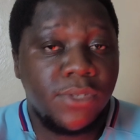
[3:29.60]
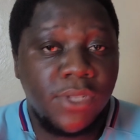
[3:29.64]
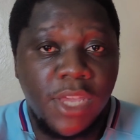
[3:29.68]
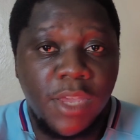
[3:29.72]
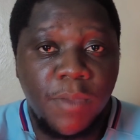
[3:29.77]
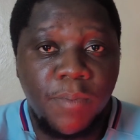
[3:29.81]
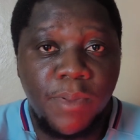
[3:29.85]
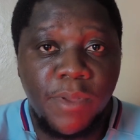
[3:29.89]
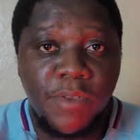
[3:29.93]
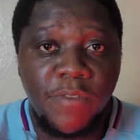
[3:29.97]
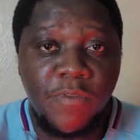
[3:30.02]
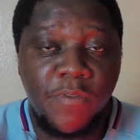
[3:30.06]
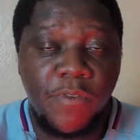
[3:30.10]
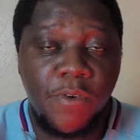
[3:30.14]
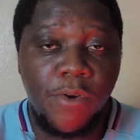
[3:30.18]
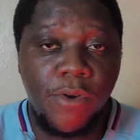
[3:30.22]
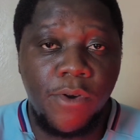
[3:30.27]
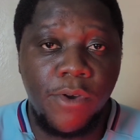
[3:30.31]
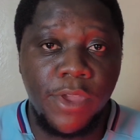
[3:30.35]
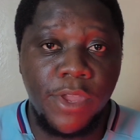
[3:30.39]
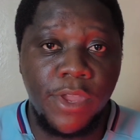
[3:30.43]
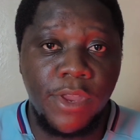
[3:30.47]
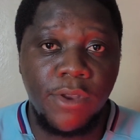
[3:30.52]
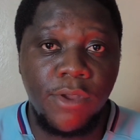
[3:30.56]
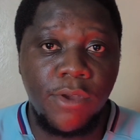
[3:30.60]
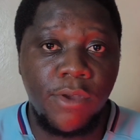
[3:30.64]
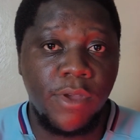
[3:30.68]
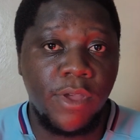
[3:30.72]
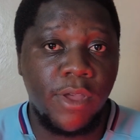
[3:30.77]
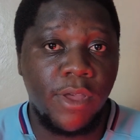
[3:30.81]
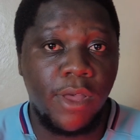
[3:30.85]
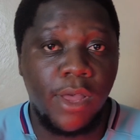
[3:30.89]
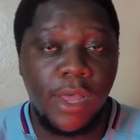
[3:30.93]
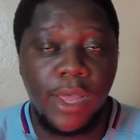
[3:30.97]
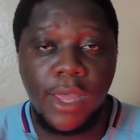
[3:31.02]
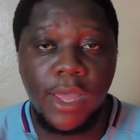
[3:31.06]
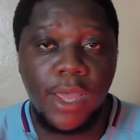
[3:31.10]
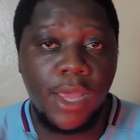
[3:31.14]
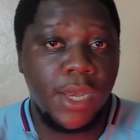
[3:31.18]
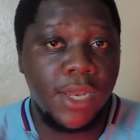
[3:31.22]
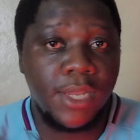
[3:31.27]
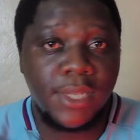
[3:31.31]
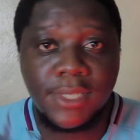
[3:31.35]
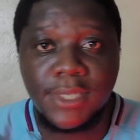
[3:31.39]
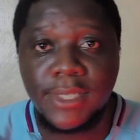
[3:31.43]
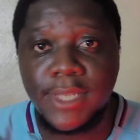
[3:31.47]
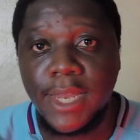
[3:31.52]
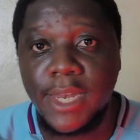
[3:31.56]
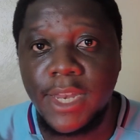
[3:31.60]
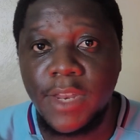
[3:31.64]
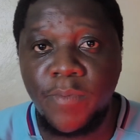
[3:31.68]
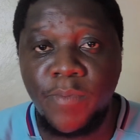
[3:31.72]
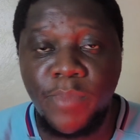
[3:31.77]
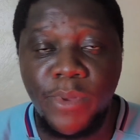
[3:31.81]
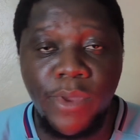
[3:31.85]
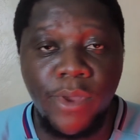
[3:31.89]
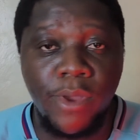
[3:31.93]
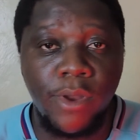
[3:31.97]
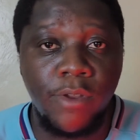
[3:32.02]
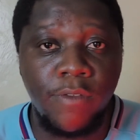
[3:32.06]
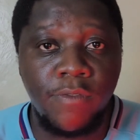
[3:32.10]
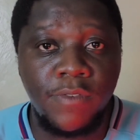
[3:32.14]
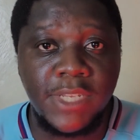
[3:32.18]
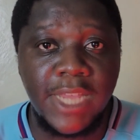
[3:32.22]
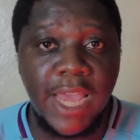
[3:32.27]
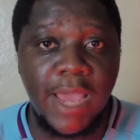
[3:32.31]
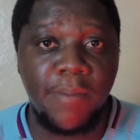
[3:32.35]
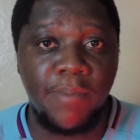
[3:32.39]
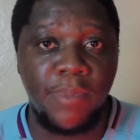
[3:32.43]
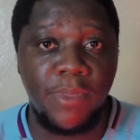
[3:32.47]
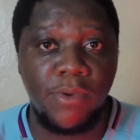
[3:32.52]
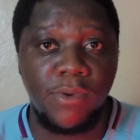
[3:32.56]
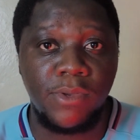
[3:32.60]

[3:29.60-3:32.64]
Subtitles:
to keep it for, an extended period of time.